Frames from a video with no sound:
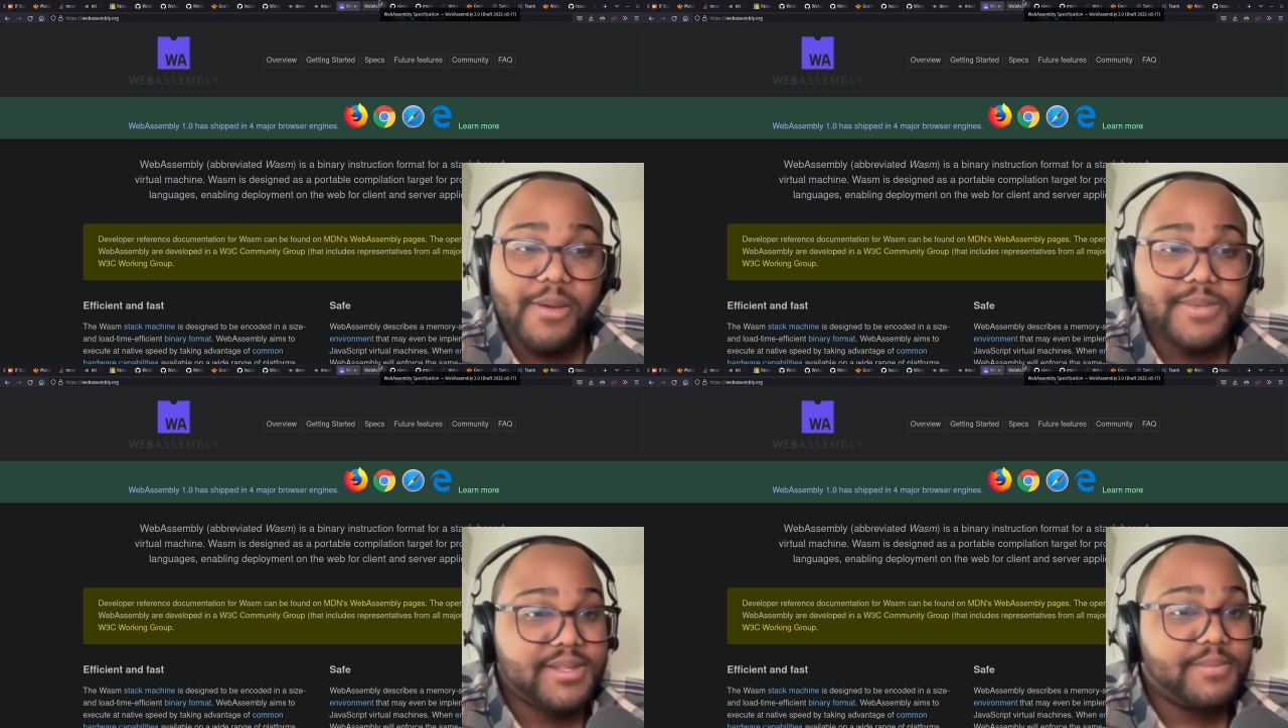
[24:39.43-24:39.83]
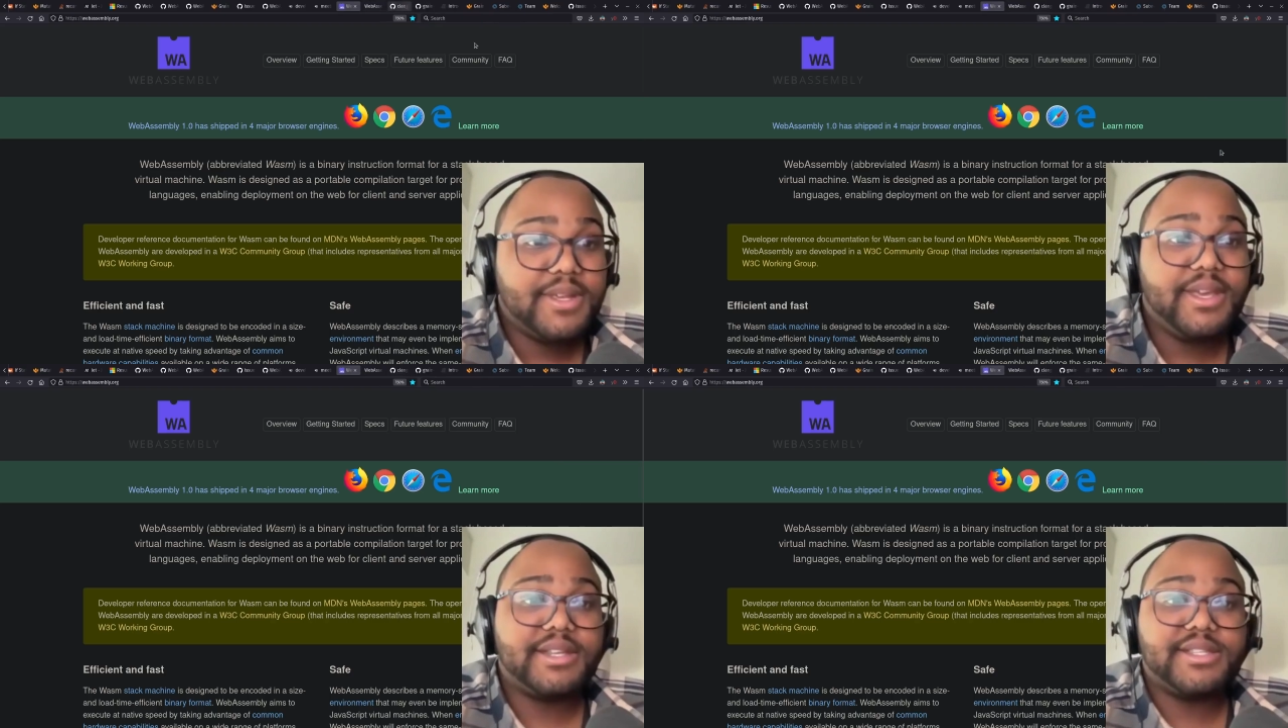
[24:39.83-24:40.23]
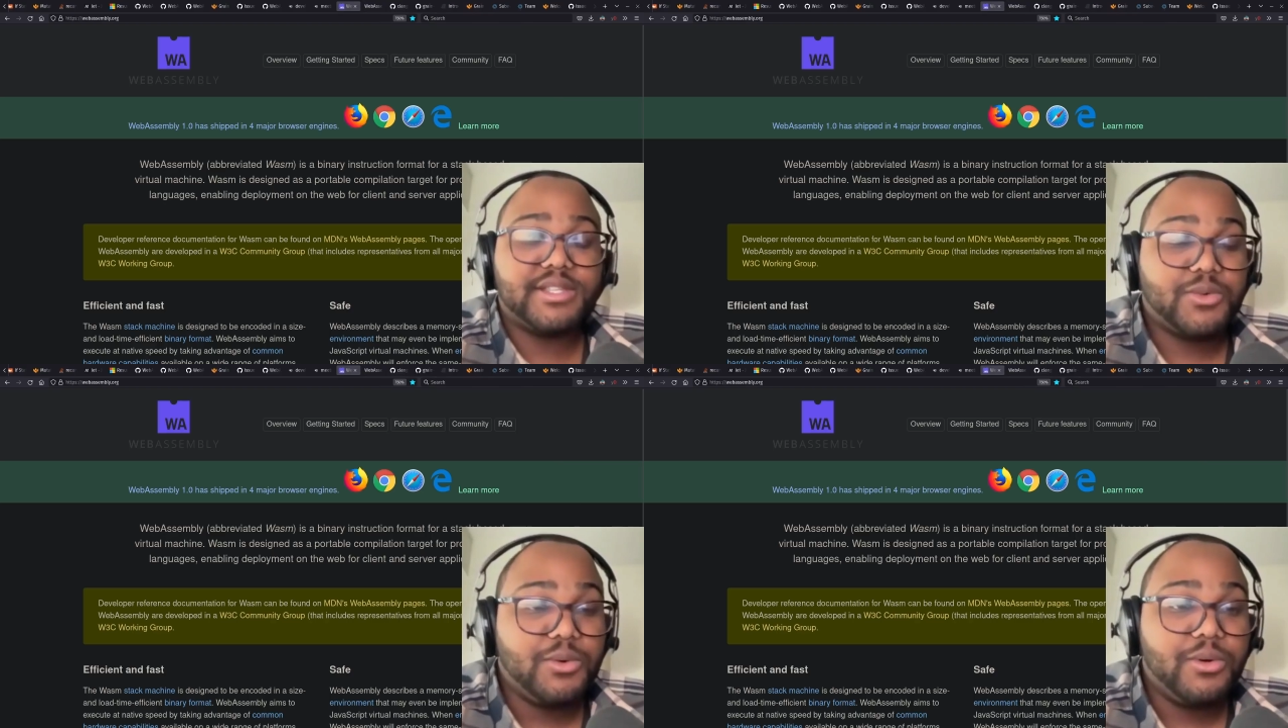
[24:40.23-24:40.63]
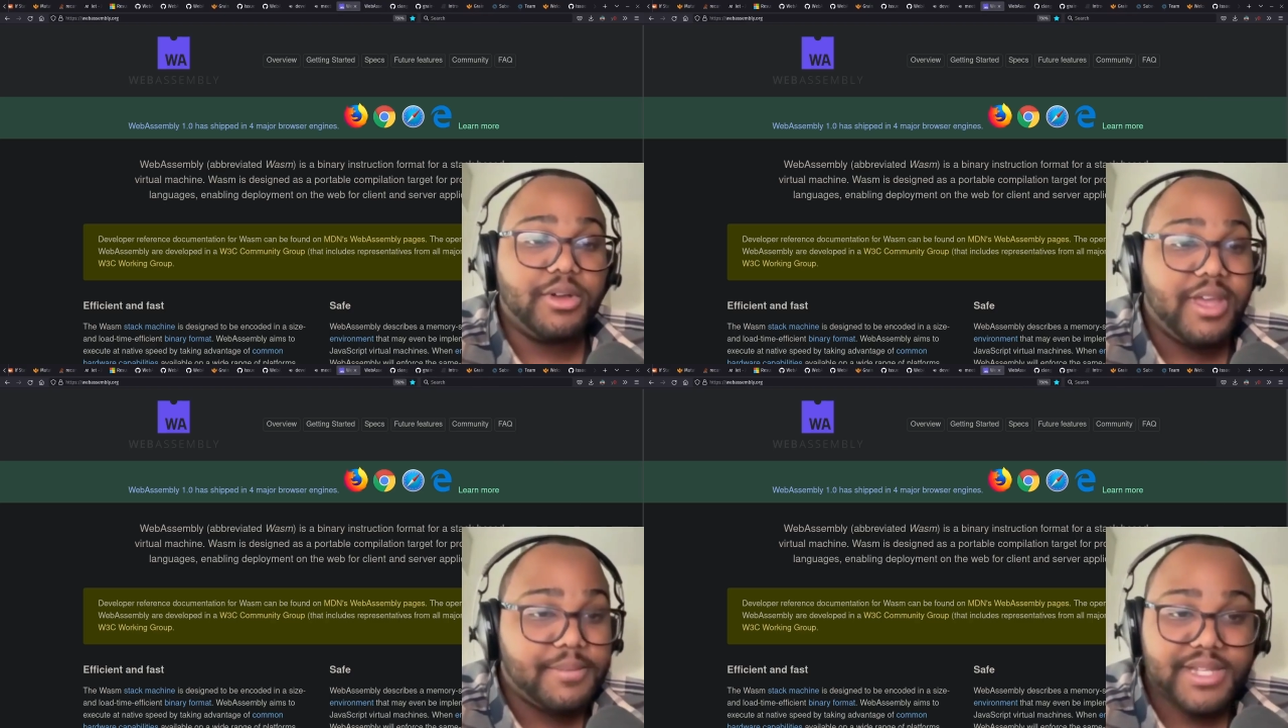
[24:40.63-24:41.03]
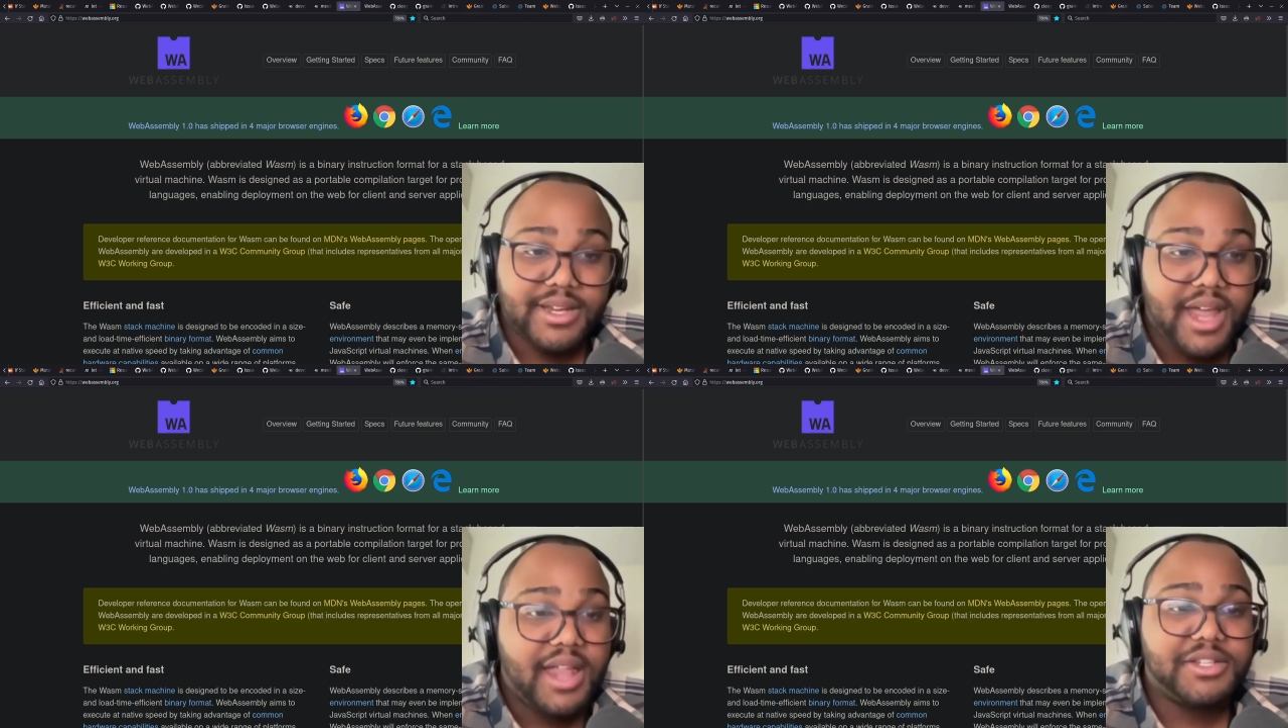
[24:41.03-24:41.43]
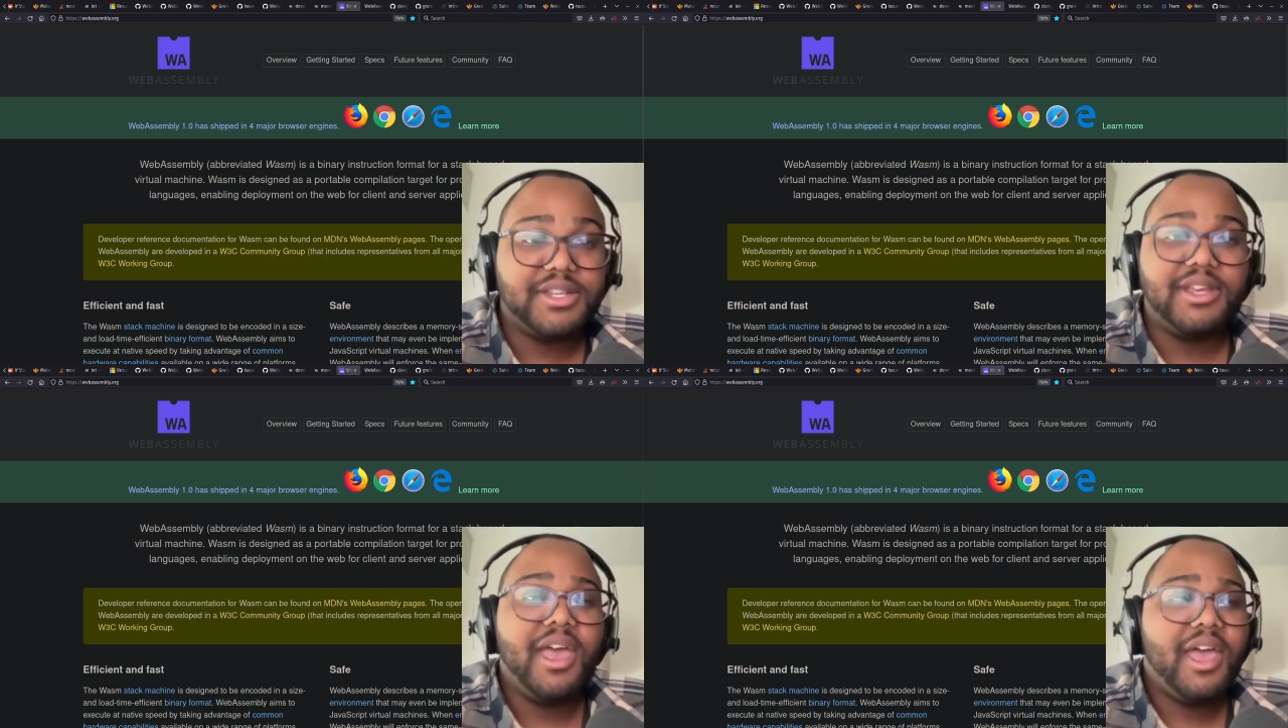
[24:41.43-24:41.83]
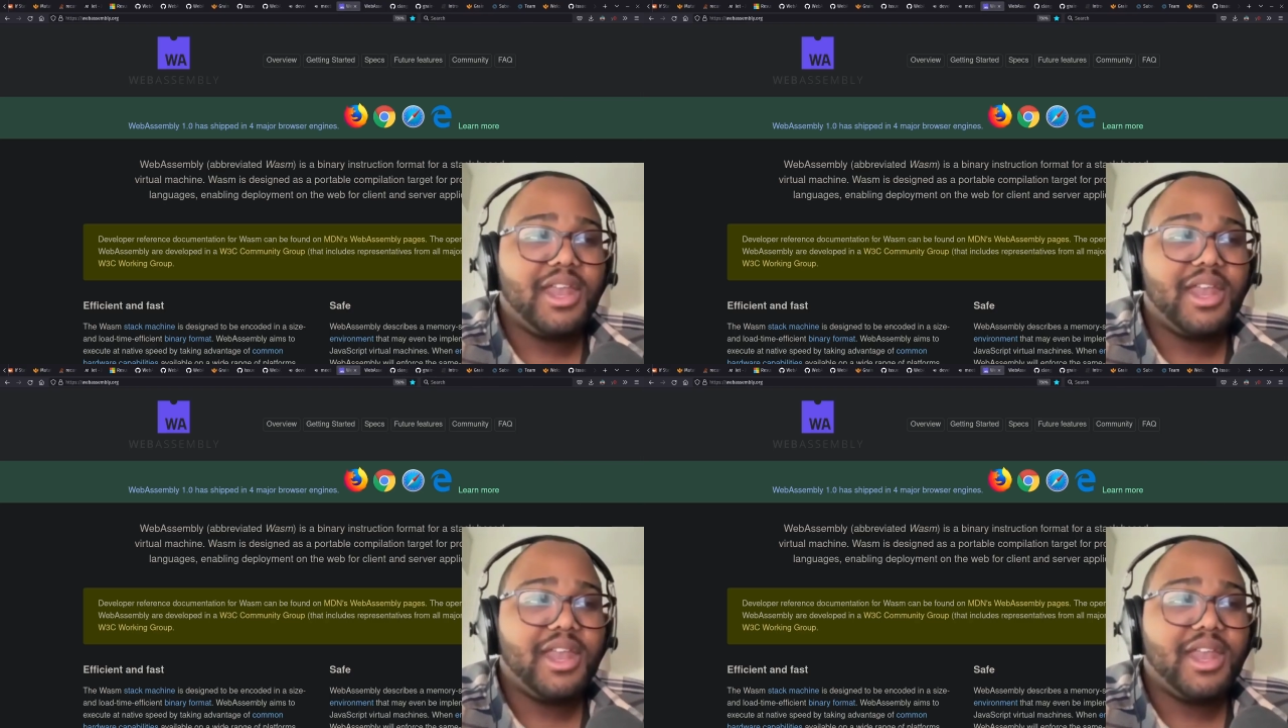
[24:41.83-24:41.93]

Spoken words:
WebAssembly. It's this cool, hip technology.